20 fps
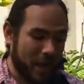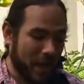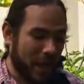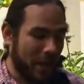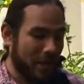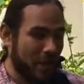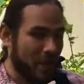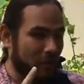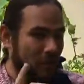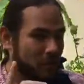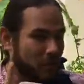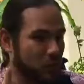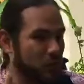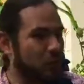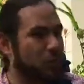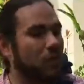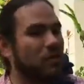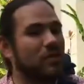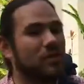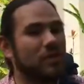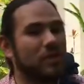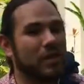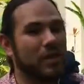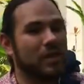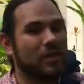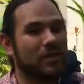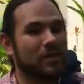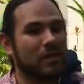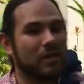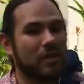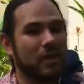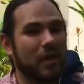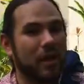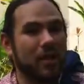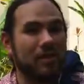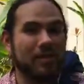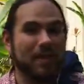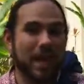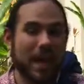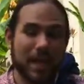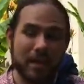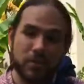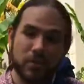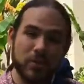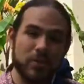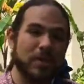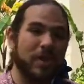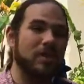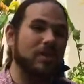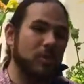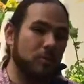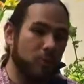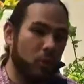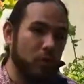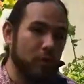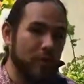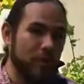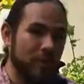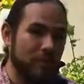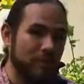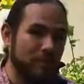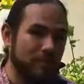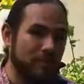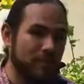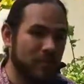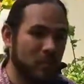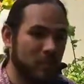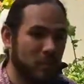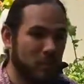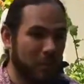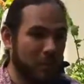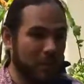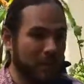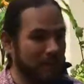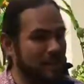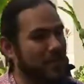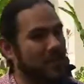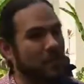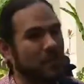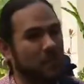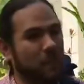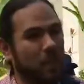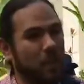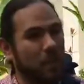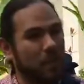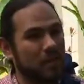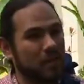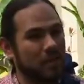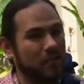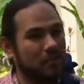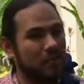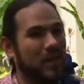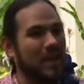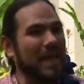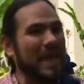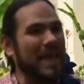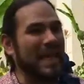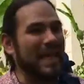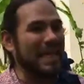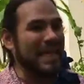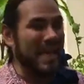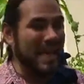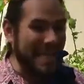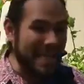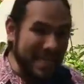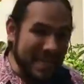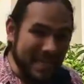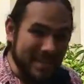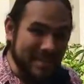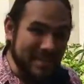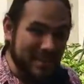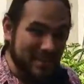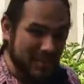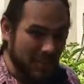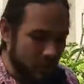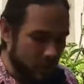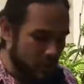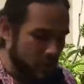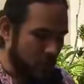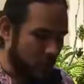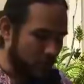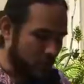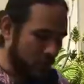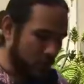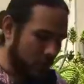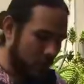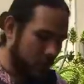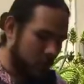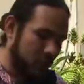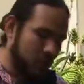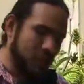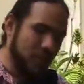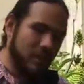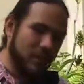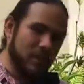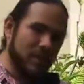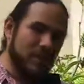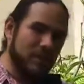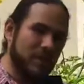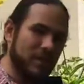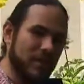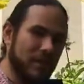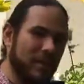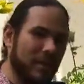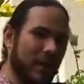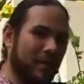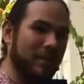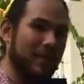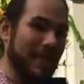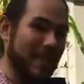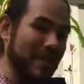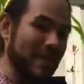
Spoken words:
And that also goes to the idea that animals like the moli, when plastic is small enough, eat it. So if you look closely at the